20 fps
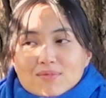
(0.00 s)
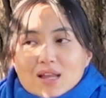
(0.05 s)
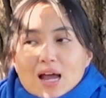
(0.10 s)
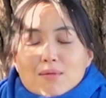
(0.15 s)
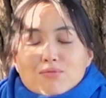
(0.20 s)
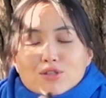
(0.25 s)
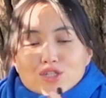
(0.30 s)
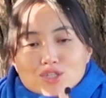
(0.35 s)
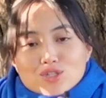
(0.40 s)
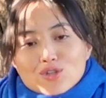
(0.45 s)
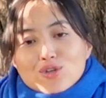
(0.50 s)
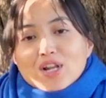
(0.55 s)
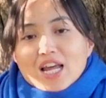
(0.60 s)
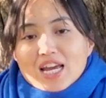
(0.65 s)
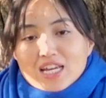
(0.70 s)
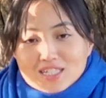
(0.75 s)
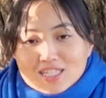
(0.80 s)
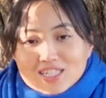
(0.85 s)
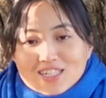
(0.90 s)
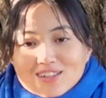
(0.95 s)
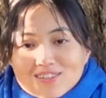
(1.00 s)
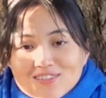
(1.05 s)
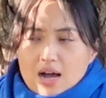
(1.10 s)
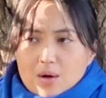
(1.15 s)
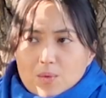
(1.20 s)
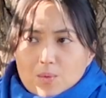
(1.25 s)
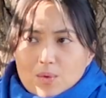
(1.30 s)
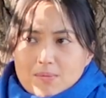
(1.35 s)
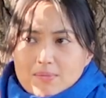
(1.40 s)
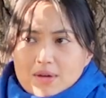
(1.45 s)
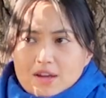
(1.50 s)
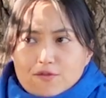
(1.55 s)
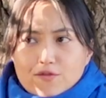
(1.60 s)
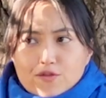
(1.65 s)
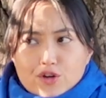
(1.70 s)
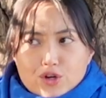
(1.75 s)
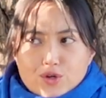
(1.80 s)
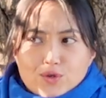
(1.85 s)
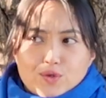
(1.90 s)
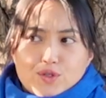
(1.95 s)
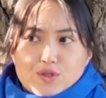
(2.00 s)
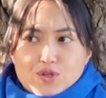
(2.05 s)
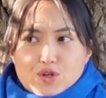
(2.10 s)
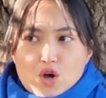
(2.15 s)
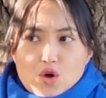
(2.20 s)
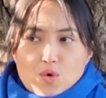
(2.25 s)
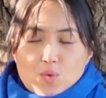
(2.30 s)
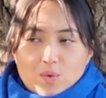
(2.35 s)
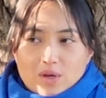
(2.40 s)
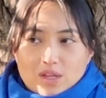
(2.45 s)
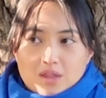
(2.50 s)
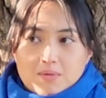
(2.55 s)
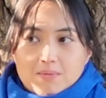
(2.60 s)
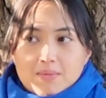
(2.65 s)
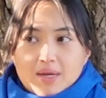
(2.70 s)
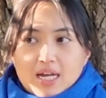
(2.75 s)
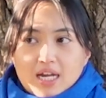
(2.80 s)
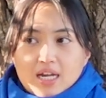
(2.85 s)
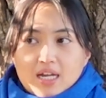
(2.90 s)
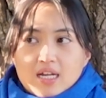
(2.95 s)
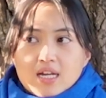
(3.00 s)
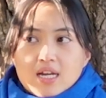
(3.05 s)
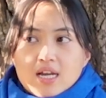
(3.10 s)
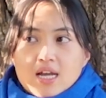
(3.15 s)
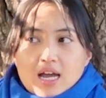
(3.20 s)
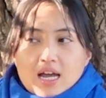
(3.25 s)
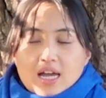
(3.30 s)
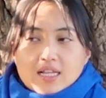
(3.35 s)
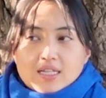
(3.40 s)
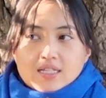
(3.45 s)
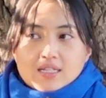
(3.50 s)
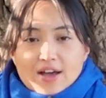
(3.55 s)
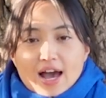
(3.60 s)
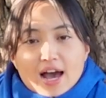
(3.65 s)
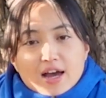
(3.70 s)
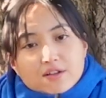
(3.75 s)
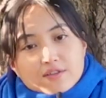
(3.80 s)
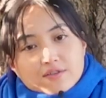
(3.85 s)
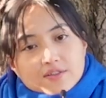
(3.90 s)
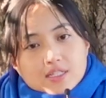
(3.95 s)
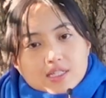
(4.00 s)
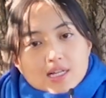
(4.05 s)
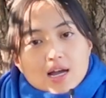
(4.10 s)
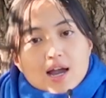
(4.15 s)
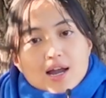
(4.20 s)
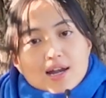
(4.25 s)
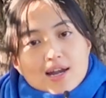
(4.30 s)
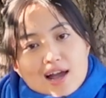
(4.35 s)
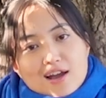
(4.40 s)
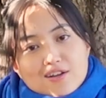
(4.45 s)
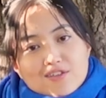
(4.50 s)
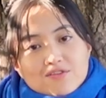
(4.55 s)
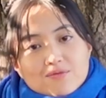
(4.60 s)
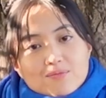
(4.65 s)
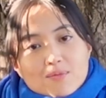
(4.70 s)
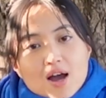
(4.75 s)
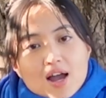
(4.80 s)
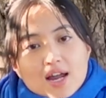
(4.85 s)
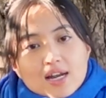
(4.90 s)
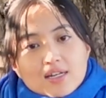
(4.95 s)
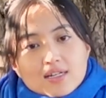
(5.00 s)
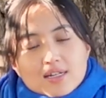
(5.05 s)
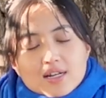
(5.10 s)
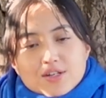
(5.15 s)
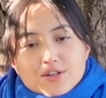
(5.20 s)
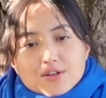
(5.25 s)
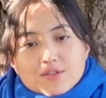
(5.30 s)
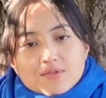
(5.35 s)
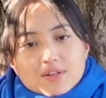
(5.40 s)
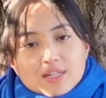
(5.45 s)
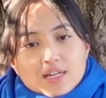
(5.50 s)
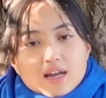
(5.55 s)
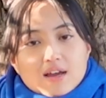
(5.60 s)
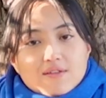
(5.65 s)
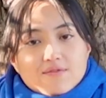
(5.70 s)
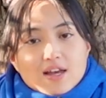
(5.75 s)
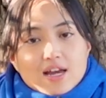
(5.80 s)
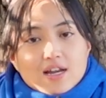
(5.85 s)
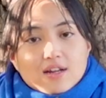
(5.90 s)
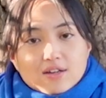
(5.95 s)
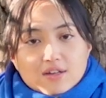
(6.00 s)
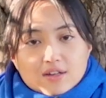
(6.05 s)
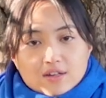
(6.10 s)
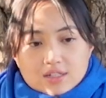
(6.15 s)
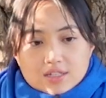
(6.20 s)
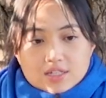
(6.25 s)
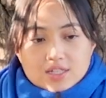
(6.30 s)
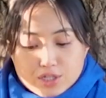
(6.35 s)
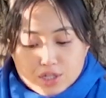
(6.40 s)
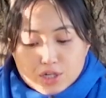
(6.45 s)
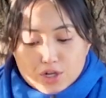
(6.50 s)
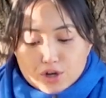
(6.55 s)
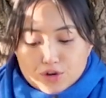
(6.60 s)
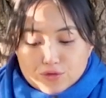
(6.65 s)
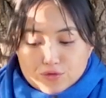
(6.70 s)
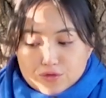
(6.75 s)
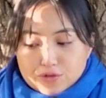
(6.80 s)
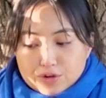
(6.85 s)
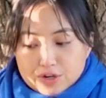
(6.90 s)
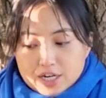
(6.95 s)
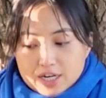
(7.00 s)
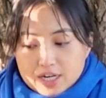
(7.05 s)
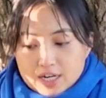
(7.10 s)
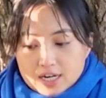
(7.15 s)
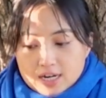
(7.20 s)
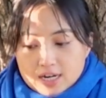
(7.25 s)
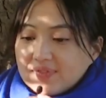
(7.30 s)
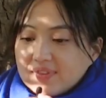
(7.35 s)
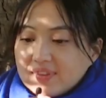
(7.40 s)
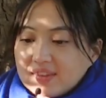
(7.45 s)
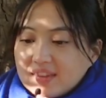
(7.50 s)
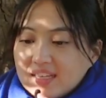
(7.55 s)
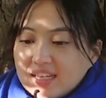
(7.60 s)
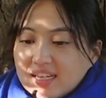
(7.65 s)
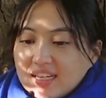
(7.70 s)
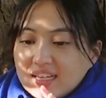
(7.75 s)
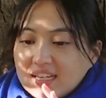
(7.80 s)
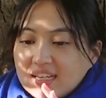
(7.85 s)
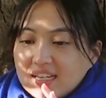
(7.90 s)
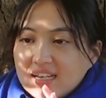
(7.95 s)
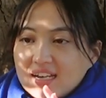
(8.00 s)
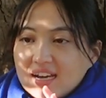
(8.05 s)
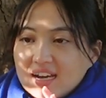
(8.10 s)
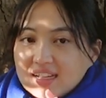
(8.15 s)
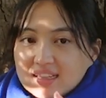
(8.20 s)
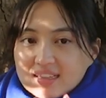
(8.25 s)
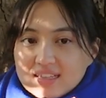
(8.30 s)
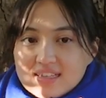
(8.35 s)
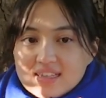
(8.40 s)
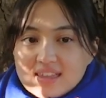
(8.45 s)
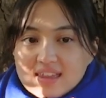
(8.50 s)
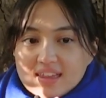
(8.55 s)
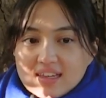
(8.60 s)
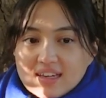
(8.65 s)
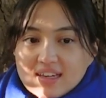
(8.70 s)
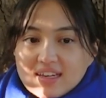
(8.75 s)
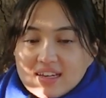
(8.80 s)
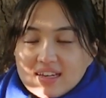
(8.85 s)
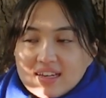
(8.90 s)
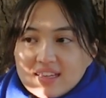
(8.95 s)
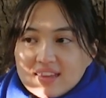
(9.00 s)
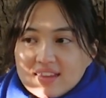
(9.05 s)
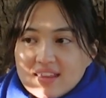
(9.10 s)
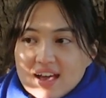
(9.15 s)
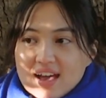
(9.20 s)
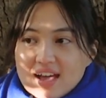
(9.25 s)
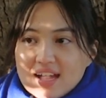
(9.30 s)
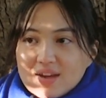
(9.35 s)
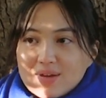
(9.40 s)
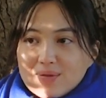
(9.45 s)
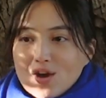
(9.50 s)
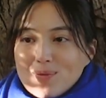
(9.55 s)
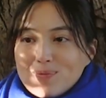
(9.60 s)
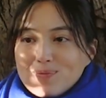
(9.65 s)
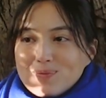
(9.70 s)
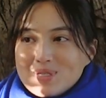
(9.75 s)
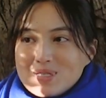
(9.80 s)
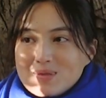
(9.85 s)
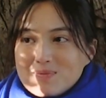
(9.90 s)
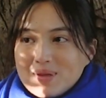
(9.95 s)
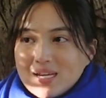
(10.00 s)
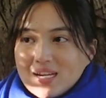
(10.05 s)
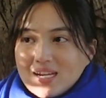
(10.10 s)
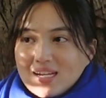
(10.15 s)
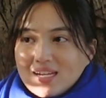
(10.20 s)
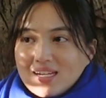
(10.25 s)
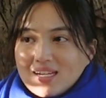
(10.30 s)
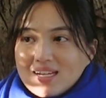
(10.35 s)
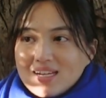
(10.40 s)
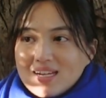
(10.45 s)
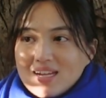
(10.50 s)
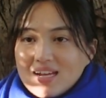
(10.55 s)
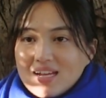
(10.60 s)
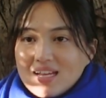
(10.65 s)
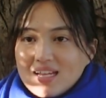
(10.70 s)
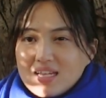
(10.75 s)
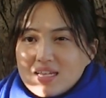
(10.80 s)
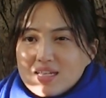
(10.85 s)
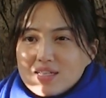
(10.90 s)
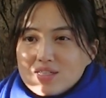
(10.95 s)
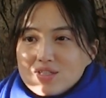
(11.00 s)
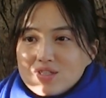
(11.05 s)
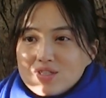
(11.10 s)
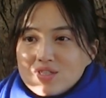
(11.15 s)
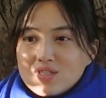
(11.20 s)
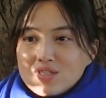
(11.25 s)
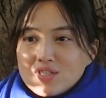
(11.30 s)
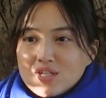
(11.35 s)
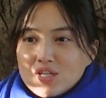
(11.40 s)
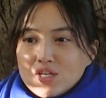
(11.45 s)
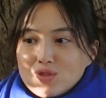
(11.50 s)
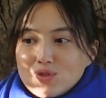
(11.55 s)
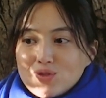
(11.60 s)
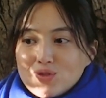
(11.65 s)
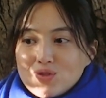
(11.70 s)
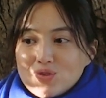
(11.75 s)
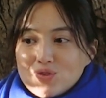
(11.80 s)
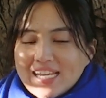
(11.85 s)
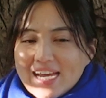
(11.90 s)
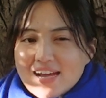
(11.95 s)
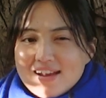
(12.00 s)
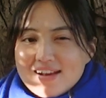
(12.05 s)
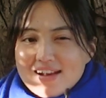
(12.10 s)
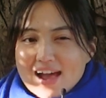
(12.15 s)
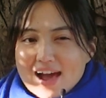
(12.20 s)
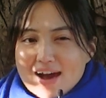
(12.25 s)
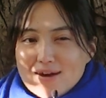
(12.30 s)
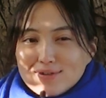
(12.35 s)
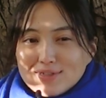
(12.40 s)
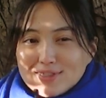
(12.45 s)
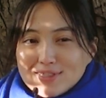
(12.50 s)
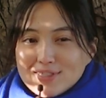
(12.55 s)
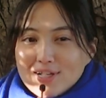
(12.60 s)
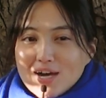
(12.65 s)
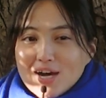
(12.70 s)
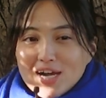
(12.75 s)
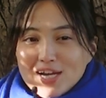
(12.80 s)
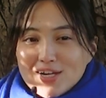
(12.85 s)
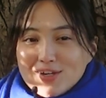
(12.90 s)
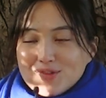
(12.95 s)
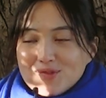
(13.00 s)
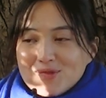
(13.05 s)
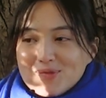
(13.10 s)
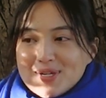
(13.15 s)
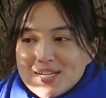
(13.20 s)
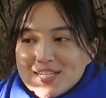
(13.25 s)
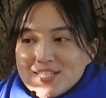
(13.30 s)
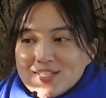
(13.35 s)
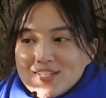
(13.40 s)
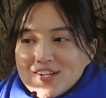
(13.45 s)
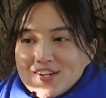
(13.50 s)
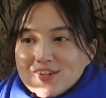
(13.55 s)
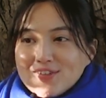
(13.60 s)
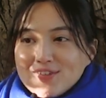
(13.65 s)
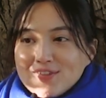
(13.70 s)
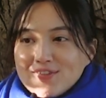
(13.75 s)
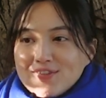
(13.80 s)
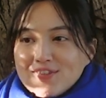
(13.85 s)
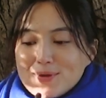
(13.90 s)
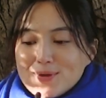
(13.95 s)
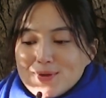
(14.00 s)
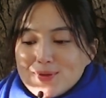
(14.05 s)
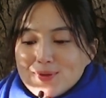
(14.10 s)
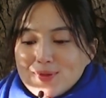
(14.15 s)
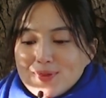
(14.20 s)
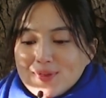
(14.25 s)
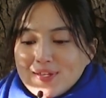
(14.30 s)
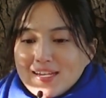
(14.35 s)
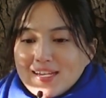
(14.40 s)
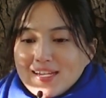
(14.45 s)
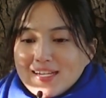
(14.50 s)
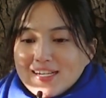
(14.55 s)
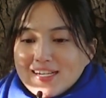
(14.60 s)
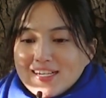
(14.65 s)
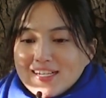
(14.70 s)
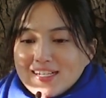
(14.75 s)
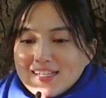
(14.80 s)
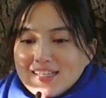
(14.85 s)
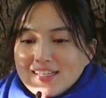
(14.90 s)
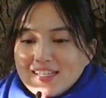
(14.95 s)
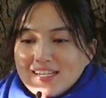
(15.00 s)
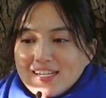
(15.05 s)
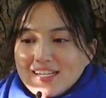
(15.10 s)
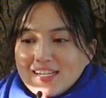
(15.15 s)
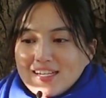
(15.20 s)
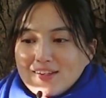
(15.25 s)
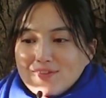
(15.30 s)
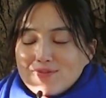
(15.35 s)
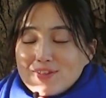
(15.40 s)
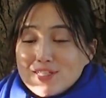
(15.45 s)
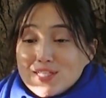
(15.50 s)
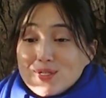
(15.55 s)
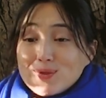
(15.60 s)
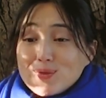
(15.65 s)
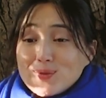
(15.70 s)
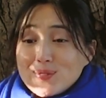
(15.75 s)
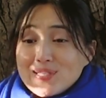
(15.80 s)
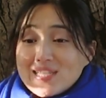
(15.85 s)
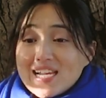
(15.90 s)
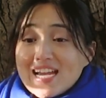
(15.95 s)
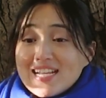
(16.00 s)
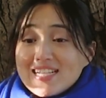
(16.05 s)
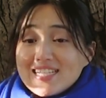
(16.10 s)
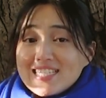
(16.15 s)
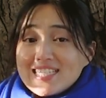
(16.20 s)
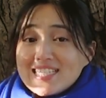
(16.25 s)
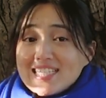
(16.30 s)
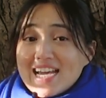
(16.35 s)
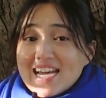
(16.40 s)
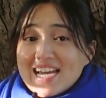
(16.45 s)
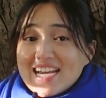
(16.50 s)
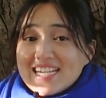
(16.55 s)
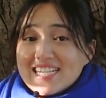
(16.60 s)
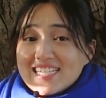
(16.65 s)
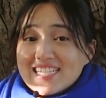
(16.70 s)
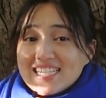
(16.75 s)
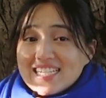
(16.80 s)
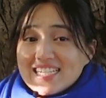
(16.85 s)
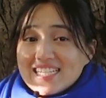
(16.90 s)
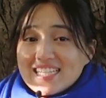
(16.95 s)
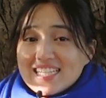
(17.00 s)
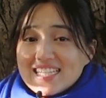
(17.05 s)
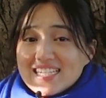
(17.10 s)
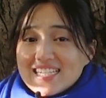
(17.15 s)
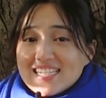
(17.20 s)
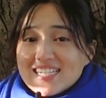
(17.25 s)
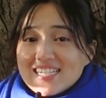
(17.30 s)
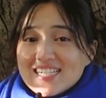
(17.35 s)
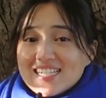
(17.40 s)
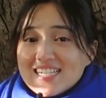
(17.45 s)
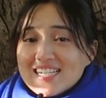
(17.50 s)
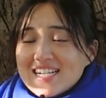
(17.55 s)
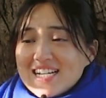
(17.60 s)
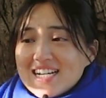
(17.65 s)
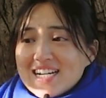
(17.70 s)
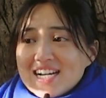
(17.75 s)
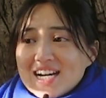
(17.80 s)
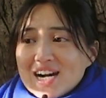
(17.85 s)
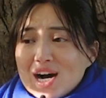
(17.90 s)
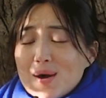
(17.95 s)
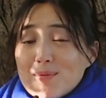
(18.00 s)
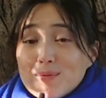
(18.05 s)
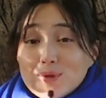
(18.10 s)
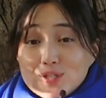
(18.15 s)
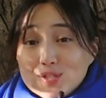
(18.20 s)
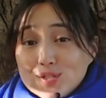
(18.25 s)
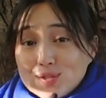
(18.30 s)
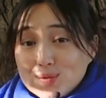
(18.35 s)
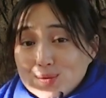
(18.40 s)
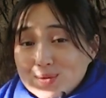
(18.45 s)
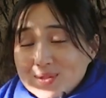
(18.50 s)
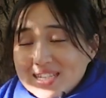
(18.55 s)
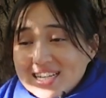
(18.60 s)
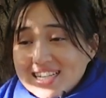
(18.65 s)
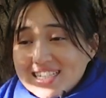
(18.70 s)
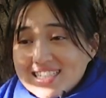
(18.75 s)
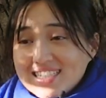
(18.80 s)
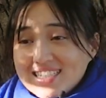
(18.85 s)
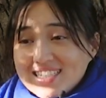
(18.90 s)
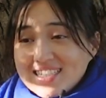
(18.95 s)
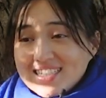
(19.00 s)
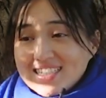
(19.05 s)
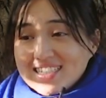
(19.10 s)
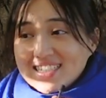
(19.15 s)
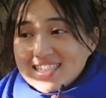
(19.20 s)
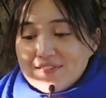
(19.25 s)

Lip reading: I'm just too lazy. When my phone's not with me, it's out of sight, out of mind, and I don't really have that urge to go for it. The other thing that helps me is to get outside of myself, both in the physical sense and in the emotional sense.